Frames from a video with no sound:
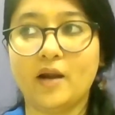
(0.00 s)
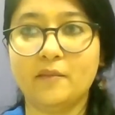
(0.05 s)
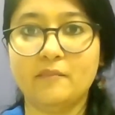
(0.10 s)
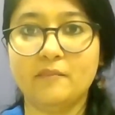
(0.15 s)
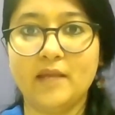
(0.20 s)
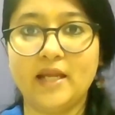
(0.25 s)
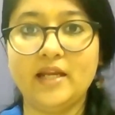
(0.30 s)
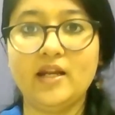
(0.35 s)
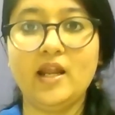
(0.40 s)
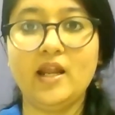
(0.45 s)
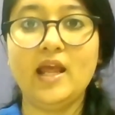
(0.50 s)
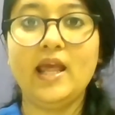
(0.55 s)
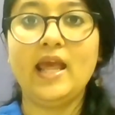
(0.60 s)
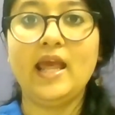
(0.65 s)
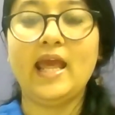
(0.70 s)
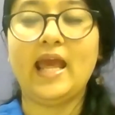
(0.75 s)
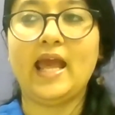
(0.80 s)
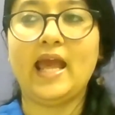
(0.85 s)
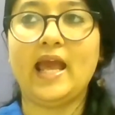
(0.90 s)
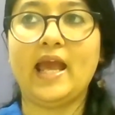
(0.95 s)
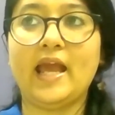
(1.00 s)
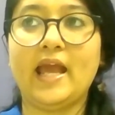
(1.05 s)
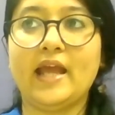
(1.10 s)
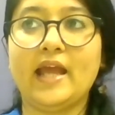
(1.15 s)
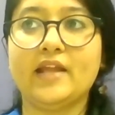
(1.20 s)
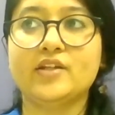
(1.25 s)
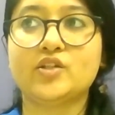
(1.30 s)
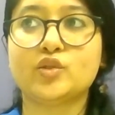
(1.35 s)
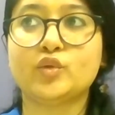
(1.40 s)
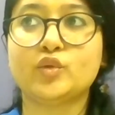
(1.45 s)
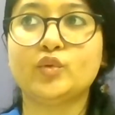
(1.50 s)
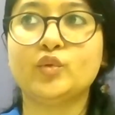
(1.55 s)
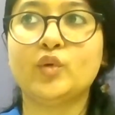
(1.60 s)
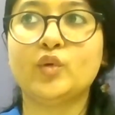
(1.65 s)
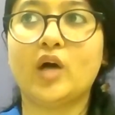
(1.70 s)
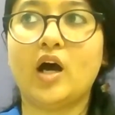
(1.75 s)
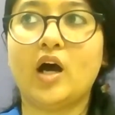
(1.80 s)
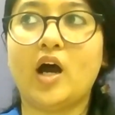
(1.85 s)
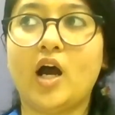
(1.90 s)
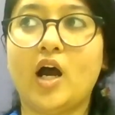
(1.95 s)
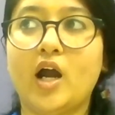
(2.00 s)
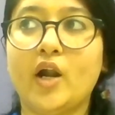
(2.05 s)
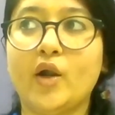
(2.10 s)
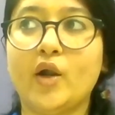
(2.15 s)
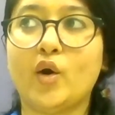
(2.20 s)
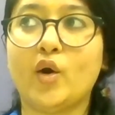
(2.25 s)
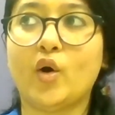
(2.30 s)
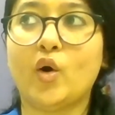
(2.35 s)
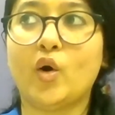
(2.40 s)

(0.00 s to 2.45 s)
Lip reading: men and who are